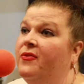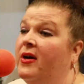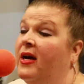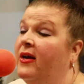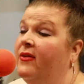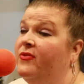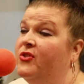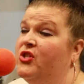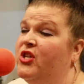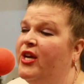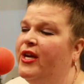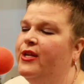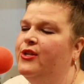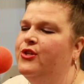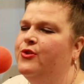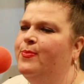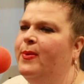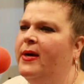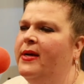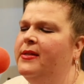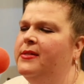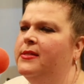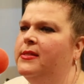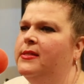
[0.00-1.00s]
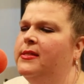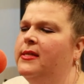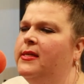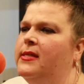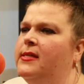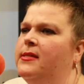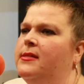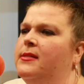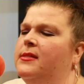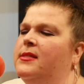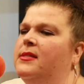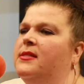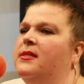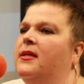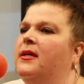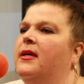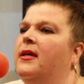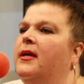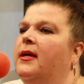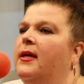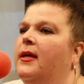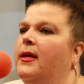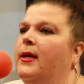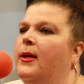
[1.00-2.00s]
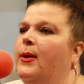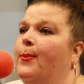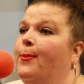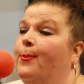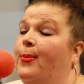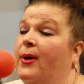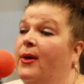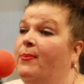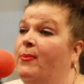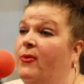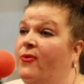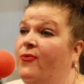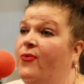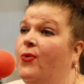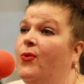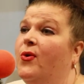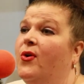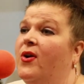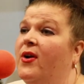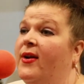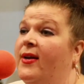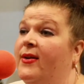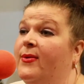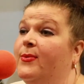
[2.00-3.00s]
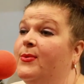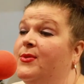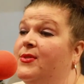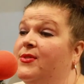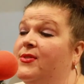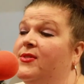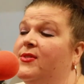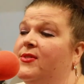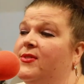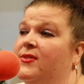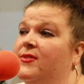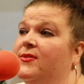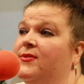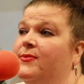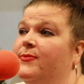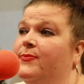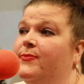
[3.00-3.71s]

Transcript: I've changed mine since, but before it was,